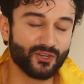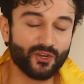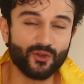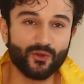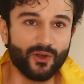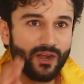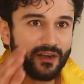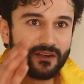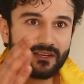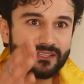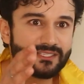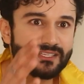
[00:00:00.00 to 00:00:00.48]
you
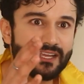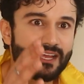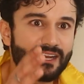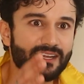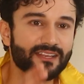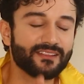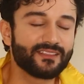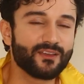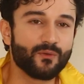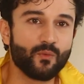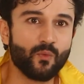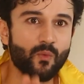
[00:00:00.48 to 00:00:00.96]
know,
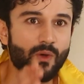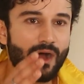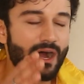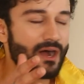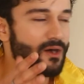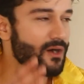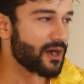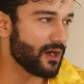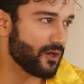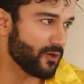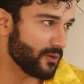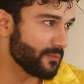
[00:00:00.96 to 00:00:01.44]
understanding the
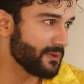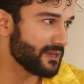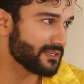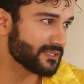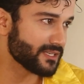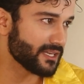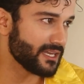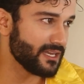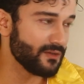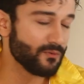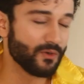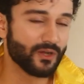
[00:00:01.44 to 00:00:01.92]
wow, how
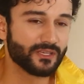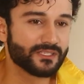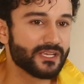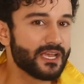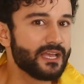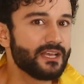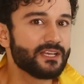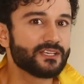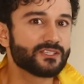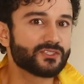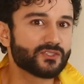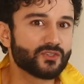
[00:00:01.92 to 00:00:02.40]
amazing he was.
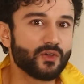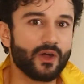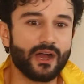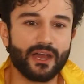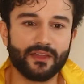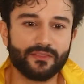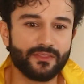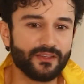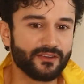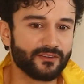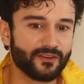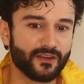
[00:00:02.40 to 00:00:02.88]
So
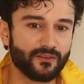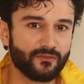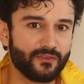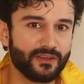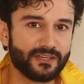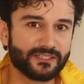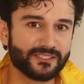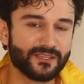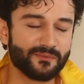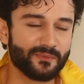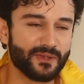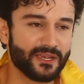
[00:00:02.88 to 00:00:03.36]
I think
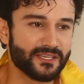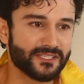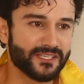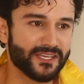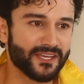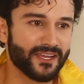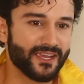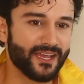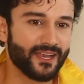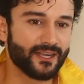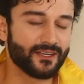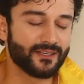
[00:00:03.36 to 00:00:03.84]
Ranveer is
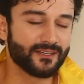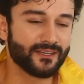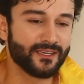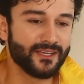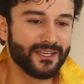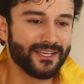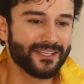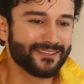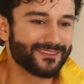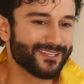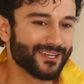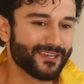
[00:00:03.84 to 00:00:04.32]
amazing, and
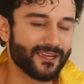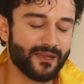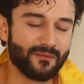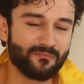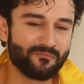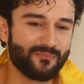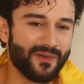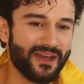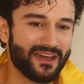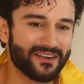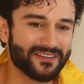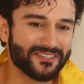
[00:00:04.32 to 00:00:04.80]
the
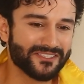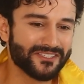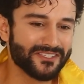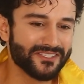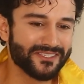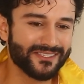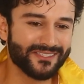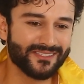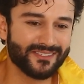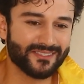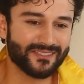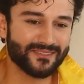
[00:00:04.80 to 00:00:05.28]

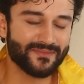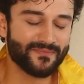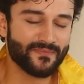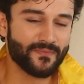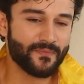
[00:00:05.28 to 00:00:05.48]
comparisons